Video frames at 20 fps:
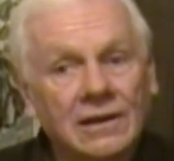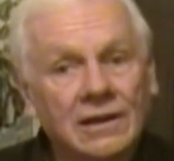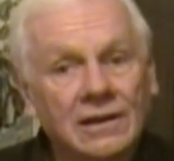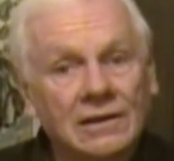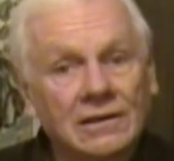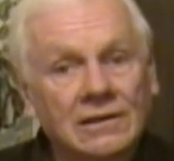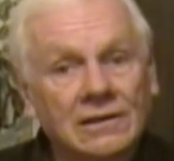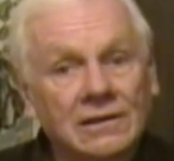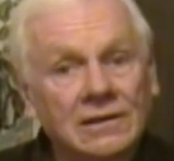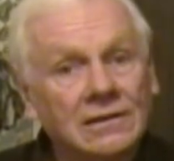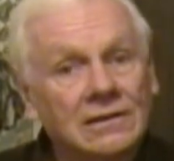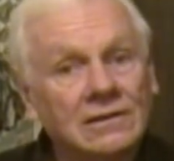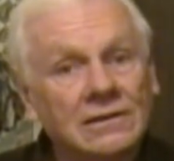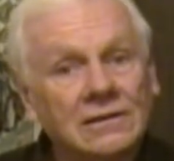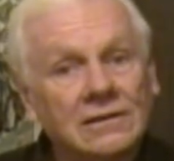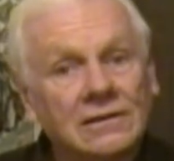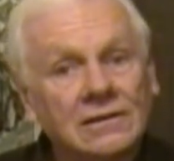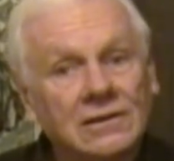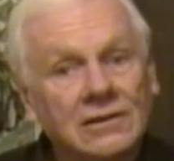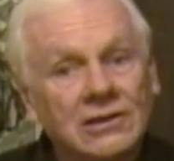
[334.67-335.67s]
And
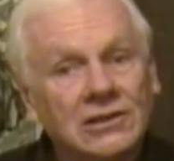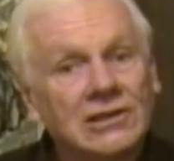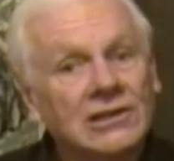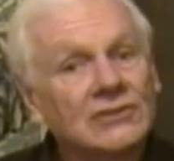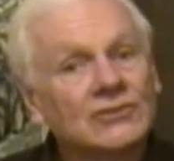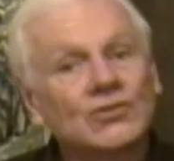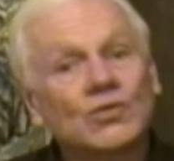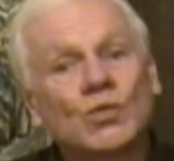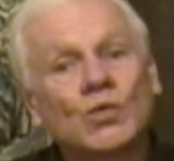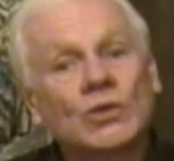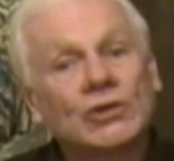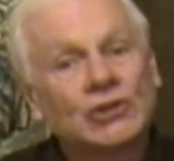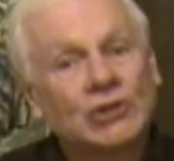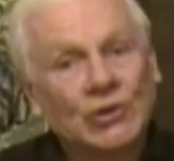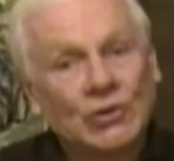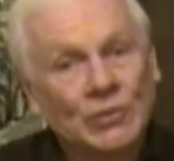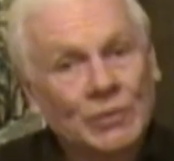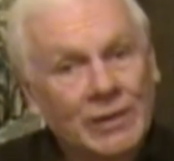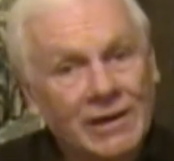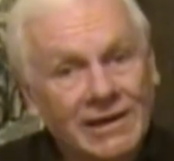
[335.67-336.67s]
he doesn't want
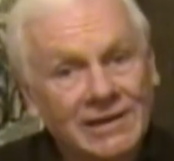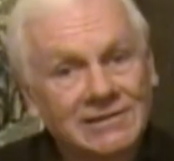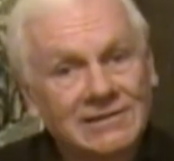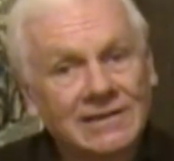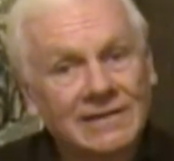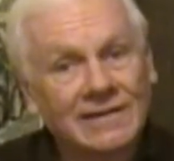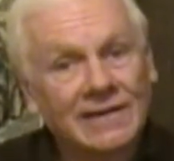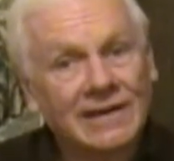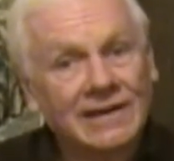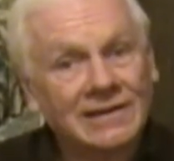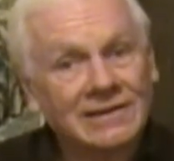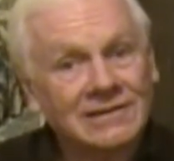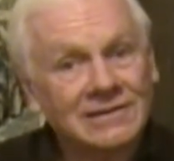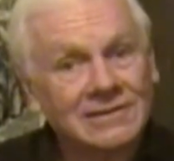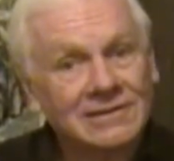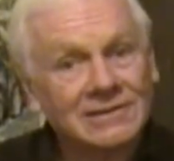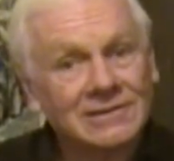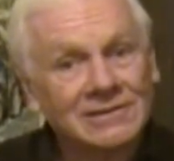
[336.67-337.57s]
to go back to that.